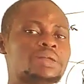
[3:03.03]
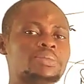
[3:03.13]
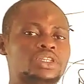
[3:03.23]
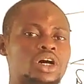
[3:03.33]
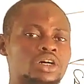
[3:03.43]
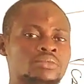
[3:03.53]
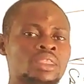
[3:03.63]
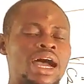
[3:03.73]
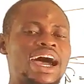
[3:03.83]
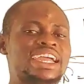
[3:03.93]
be
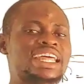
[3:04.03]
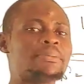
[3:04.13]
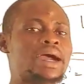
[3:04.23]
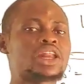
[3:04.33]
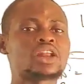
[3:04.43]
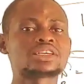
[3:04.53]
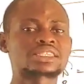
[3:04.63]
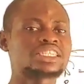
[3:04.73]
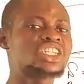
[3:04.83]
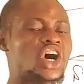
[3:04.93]
done either by
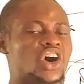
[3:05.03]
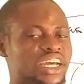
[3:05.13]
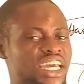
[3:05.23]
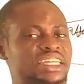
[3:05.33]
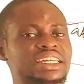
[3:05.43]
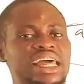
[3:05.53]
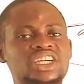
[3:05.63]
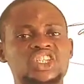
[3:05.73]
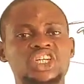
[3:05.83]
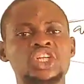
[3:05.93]
losing or gaining
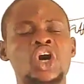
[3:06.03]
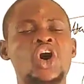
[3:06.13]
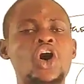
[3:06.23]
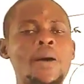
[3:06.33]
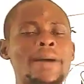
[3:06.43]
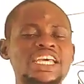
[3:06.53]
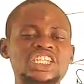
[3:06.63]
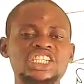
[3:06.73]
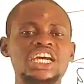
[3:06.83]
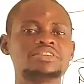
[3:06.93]
electron, or by
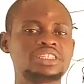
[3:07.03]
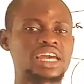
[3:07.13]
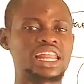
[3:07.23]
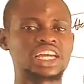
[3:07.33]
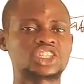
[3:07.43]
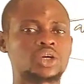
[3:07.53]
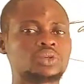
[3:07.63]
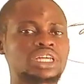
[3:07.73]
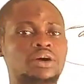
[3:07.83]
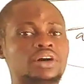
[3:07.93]
sharing electron